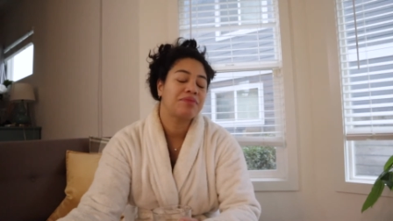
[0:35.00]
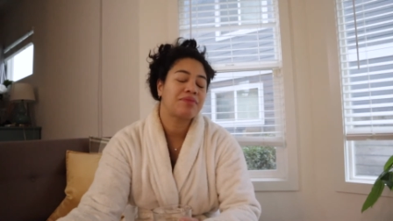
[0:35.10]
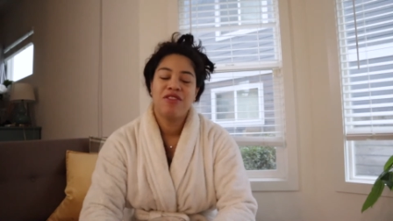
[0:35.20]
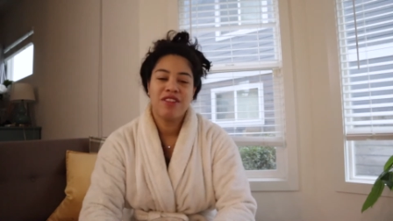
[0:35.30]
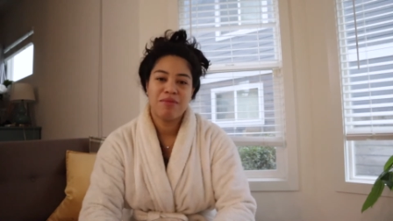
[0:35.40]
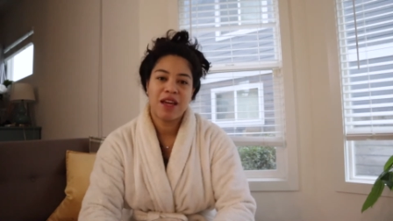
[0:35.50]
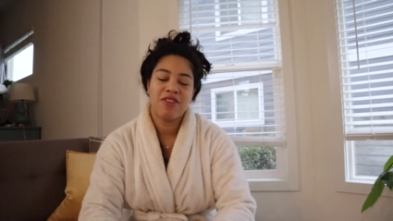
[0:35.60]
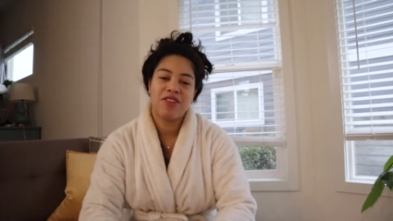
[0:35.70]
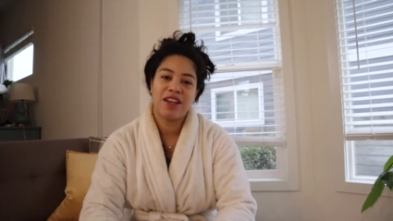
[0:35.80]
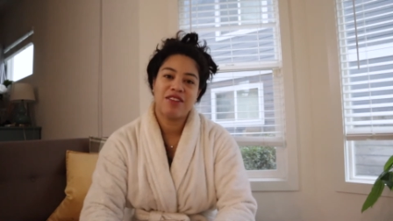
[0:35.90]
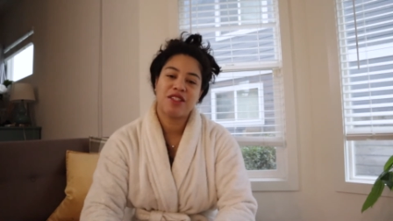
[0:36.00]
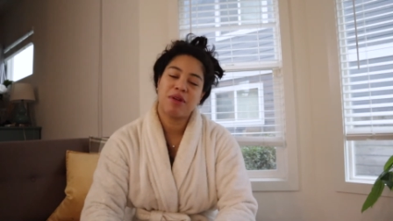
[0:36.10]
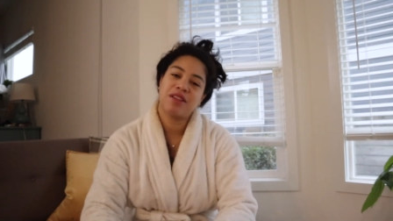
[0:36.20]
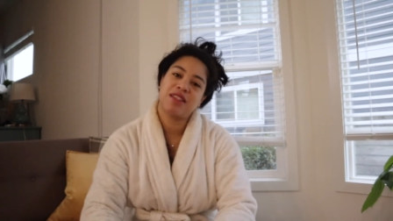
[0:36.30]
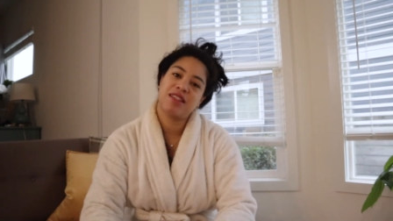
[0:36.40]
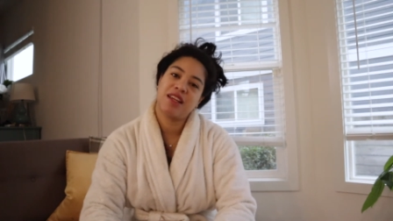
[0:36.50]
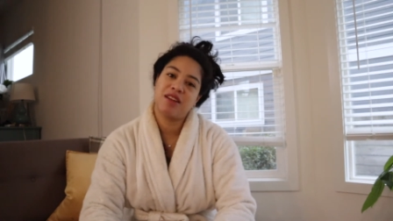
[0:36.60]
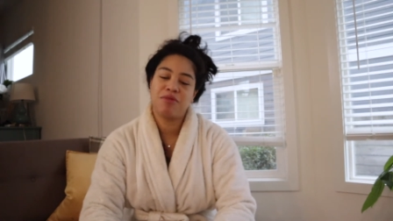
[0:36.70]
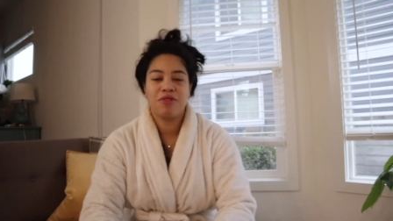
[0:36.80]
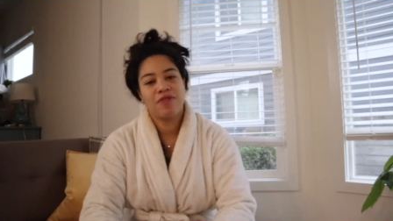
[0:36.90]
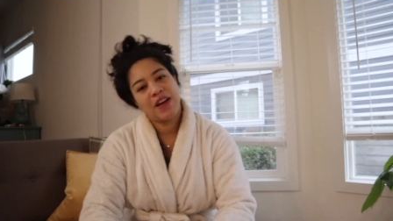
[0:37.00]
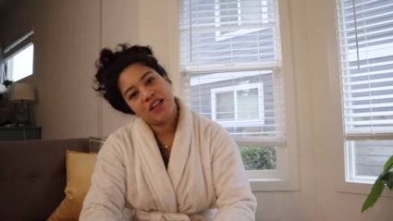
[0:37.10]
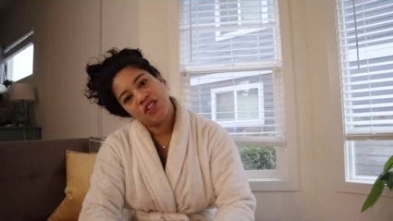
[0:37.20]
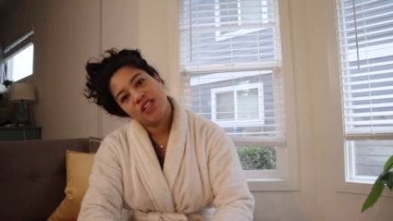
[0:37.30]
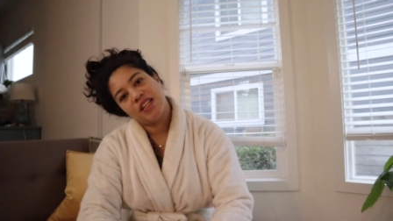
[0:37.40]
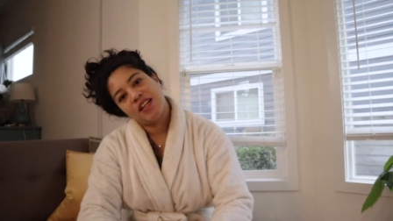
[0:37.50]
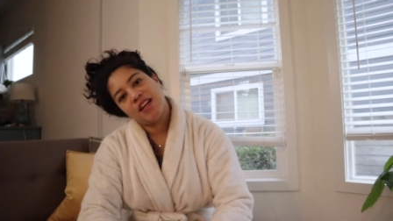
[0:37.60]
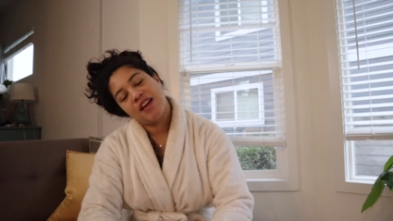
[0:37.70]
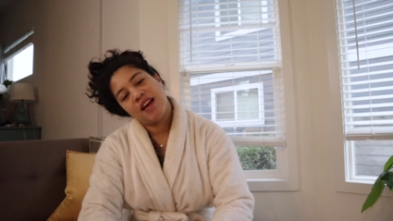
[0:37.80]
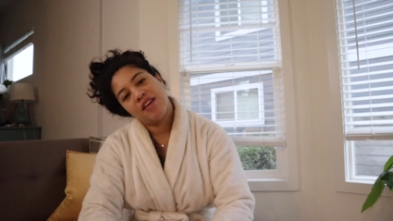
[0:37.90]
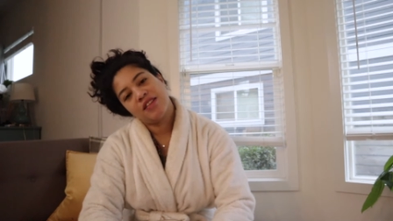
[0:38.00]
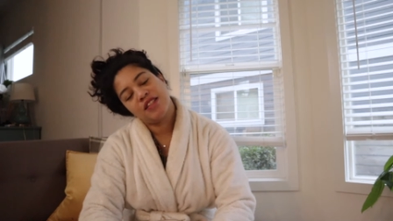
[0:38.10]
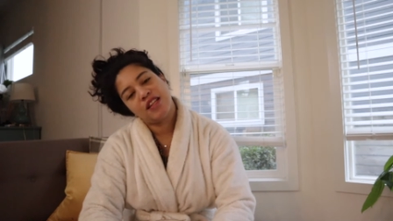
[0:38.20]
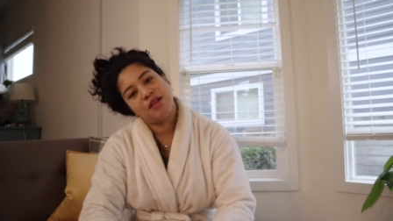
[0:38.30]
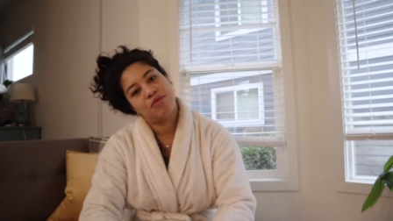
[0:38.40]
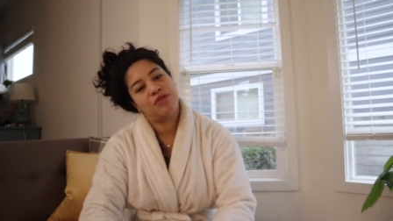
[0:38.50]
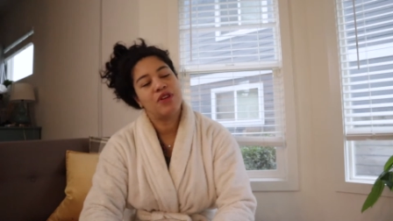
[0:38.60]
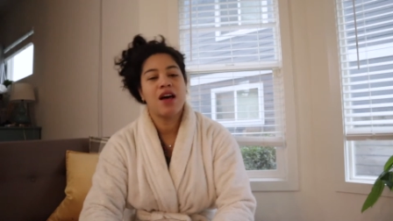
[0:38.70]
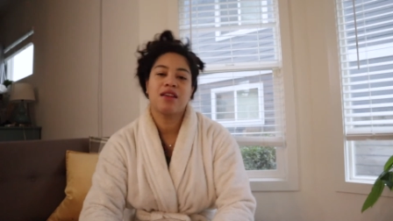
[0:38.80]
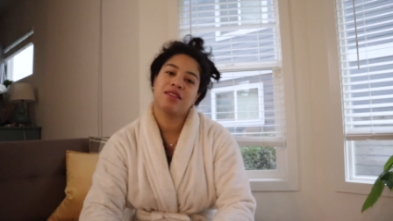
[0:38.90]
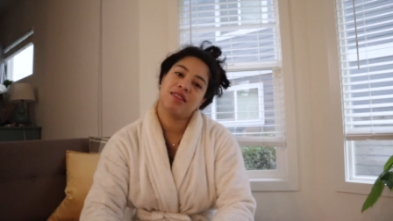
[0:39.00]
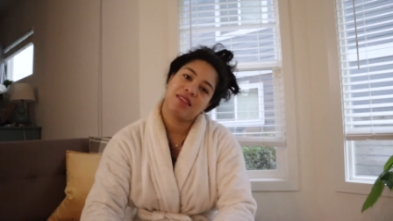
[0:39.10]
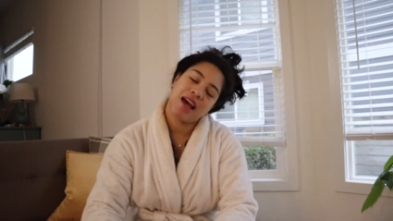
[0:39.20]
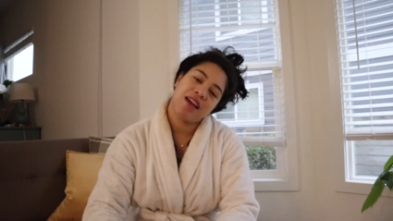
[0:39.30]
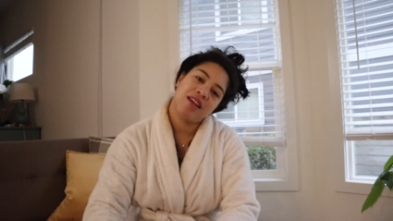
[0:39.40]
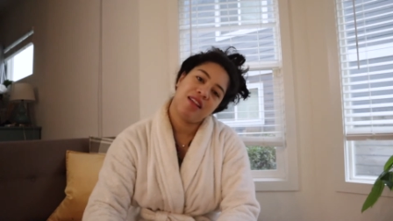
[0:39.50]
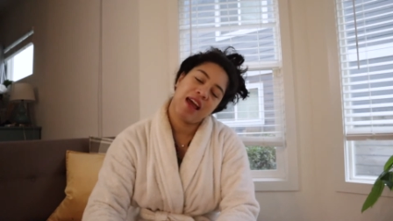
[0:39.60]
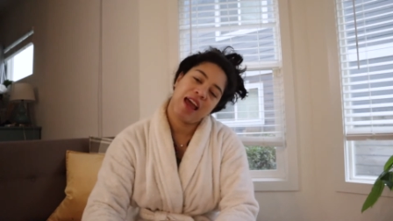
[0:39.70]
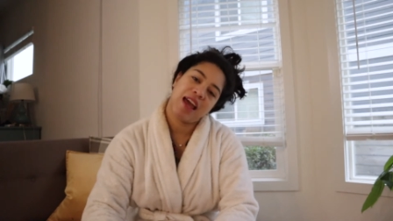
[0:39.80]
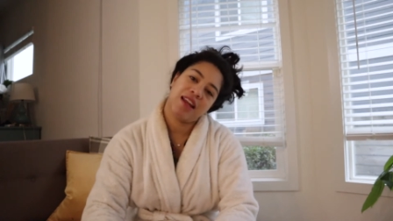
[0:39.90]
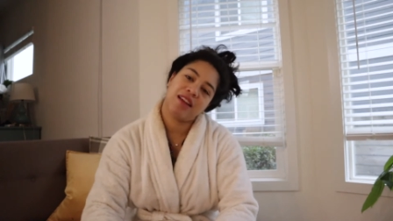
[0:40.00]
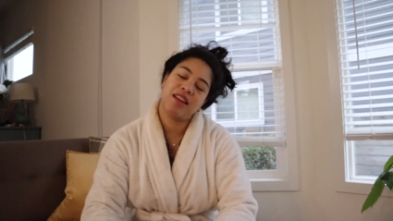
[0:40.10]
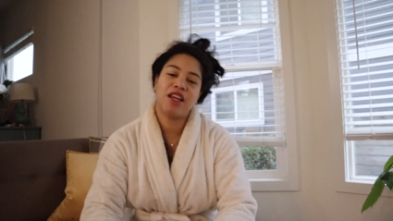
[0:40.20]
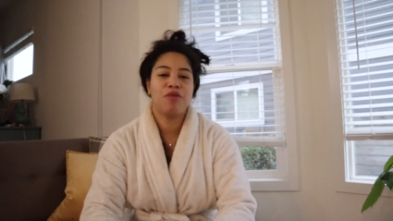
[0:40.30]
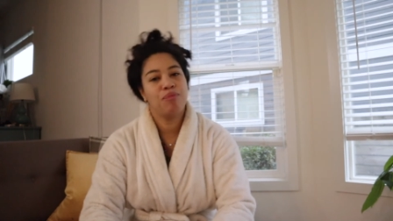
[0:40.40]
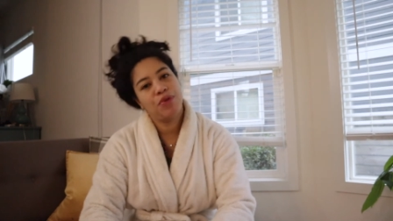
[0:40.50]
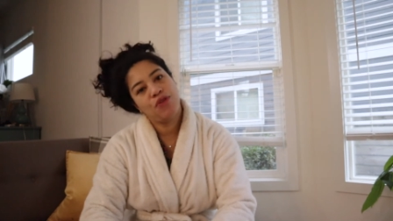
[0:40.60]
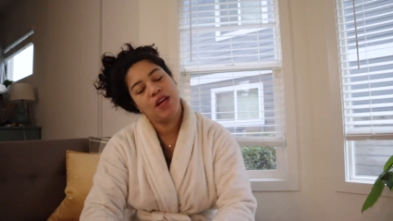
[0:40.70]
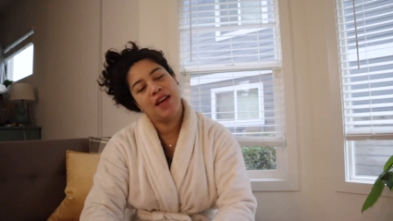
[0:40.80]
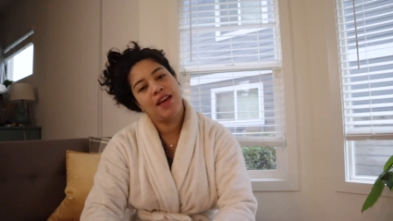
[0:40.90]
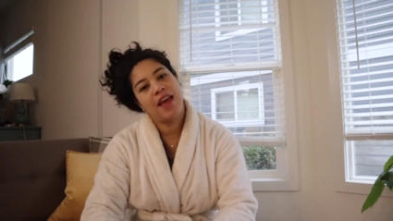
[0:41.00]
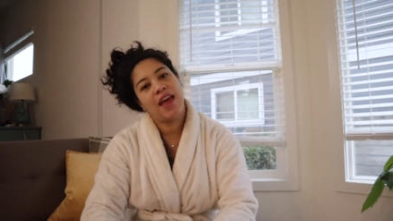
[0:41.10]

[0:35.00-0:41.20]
We make videos about sustainable fashion, sustainable style, and clean beauty.